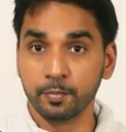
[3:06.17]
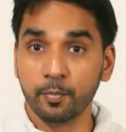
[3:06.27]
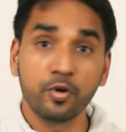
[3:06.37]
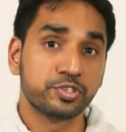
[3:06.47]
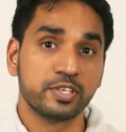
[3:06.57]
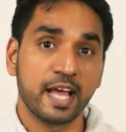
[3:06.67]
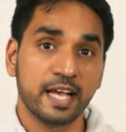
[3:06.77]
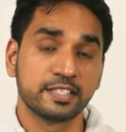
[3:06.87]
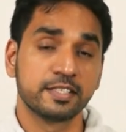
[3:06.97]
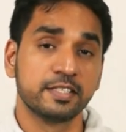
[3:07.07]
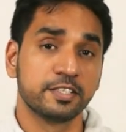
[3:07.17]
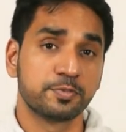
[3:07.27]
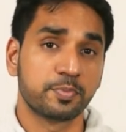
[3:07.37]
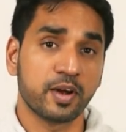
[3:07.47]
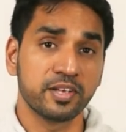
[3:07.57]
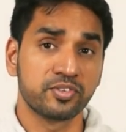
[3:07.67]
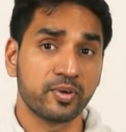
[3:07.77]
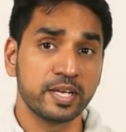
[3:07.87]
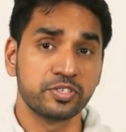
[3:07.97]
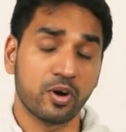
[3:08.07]
Most N A Ses in this price
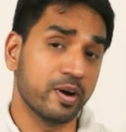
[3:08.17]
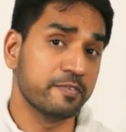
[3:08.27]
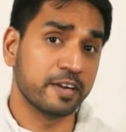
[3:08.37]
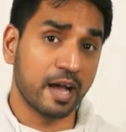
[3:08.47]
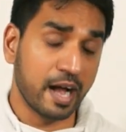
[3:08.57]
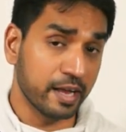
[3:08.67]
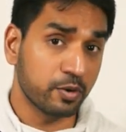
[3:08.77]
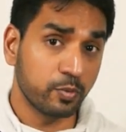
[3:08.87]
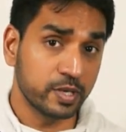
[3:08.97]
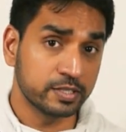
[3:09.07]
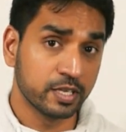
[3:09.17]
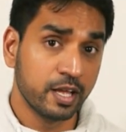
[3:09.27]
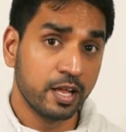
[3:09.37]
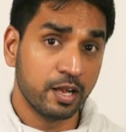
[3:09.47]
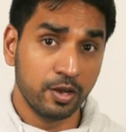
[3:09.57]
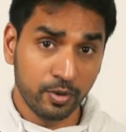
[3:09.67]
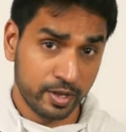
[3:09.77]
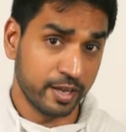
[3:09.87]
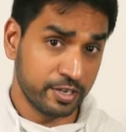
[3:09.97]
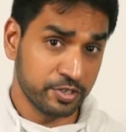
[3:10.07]
range or even higher ones,
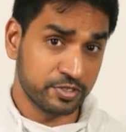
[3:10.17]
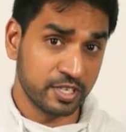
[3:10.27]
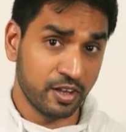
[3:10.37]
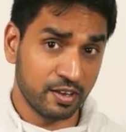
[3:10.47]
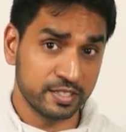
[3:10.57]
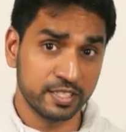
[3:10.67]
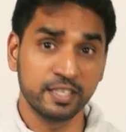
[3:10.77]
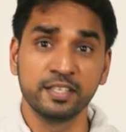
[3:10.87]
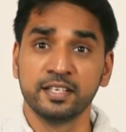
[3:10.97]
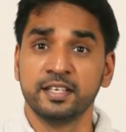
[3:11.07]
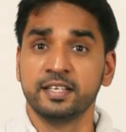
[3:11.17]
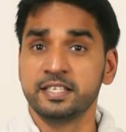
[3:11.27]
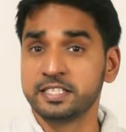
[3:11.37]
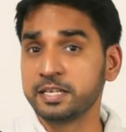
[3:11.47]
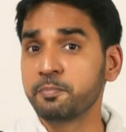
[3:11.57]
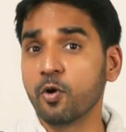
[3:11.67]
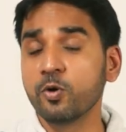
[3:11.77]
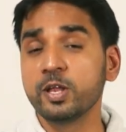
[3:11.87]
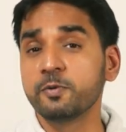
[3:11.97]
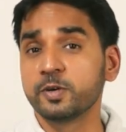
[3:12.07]
looking at your Synology, ship
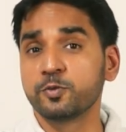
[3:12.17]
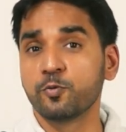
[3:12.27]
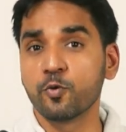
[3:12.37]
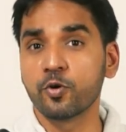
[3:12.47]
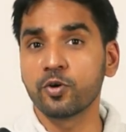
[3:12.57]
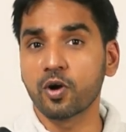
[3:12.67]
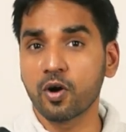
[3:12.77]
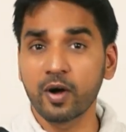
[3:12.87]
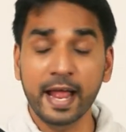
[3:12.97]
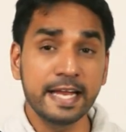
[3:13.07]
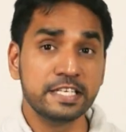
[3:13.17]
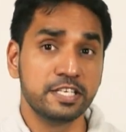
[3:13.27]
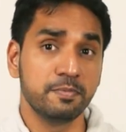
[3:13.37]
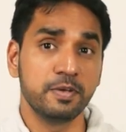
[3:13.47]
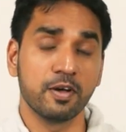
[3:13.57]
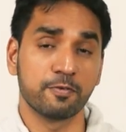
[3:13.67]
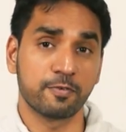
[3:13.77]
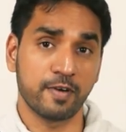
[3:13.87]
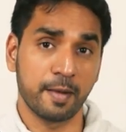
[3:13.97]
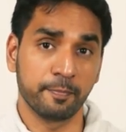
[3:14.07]
only with four or eight G B of
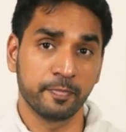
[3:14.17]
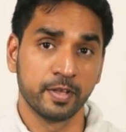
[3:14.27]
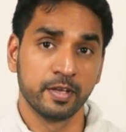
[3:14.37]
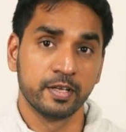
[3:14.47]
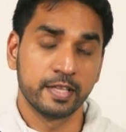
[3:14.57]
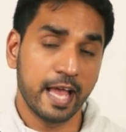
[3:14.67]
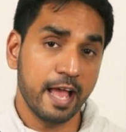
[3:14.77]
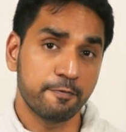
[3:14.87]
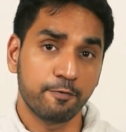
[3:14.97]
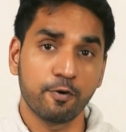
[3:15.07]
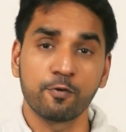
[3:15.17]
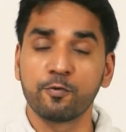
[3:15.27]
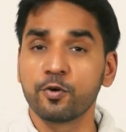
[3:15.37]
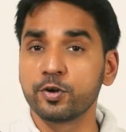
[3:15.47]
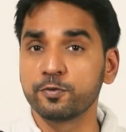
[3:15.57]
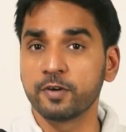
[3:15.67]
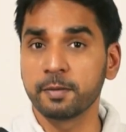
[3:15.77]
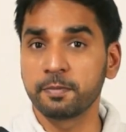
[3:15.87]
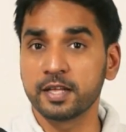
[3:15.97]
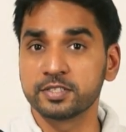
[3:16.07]
RAM. The F four four
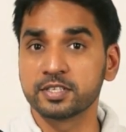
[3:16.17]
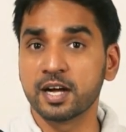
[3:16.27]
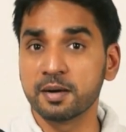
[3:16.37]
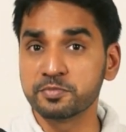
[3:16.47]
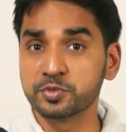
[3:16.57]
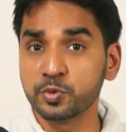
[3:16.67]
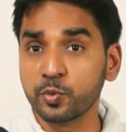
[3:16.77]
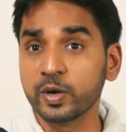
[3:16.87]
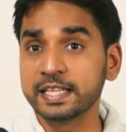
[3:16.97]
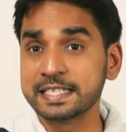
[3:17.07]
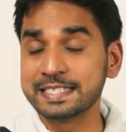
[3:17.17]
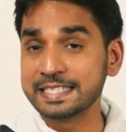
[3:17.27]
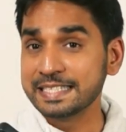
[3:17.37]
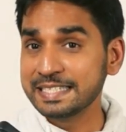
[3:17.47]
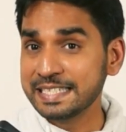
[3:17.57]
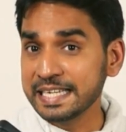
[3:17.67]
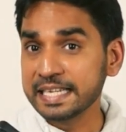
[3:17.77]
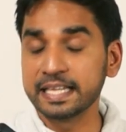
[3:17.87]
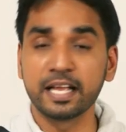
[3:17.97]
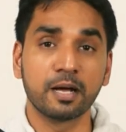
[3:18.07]
twenty-five plus comes with
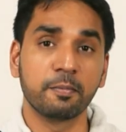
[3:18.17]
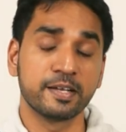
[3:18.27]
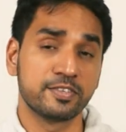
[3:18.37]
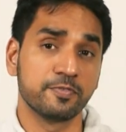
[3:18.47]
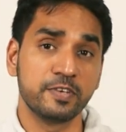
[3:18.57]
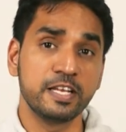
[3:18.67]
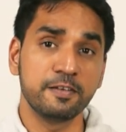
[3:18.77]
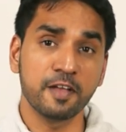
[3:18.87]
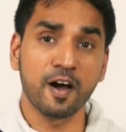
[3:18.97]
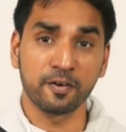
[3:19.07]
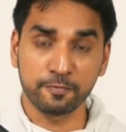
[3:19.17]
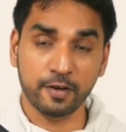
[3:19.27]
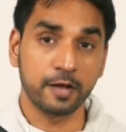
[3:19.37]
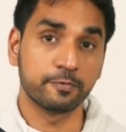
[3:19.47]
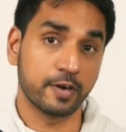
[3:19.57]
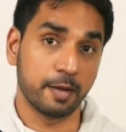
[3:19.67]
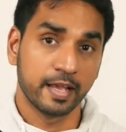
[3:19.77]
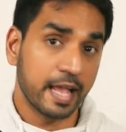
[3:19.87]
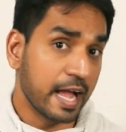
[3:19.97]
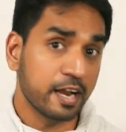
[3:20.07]
sixteen gigabytes of D D R five RAM,
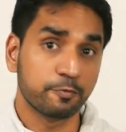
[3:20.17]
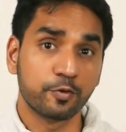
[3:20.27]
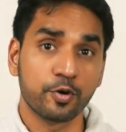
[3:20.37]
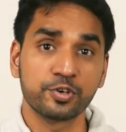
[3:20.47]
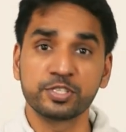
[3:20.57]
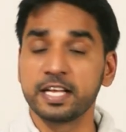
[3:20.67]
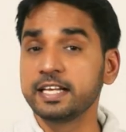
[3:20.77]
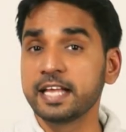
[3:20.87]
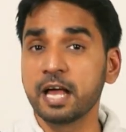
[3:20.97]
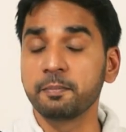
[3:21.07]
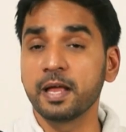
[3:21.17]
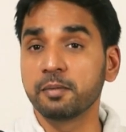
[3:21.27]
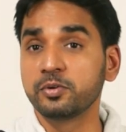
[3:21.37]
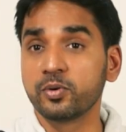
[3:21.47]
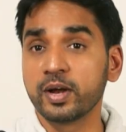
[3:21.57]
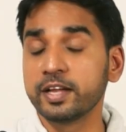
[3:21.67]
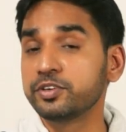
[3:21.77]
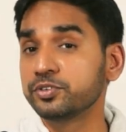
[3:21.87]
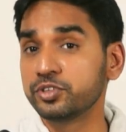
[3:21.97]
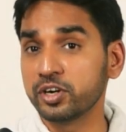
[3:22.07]
and of course it can be
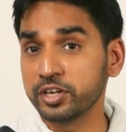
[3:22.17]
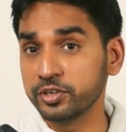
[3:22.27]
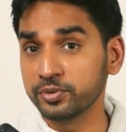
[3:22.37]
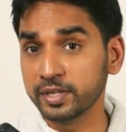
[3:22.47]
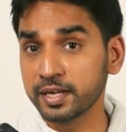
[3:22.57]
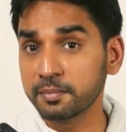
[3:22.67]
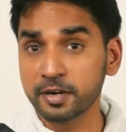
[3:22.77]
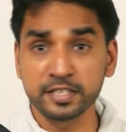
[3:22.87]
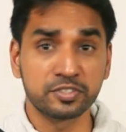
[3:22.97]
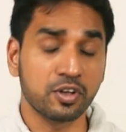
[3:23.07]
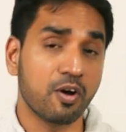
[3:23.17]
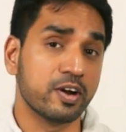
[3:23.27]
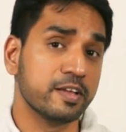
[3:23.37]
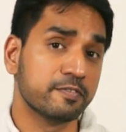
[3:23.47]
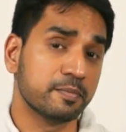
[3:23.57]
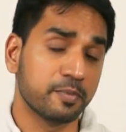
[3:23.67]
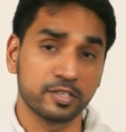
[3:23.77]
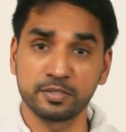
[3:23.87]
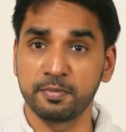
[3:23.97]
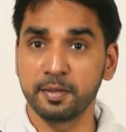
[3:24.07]
upgraded to thirty-two gigabytes or even
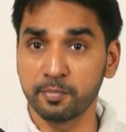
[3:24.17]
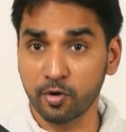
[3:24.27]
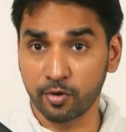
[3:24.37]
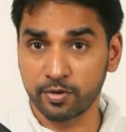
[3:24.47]
possibly more.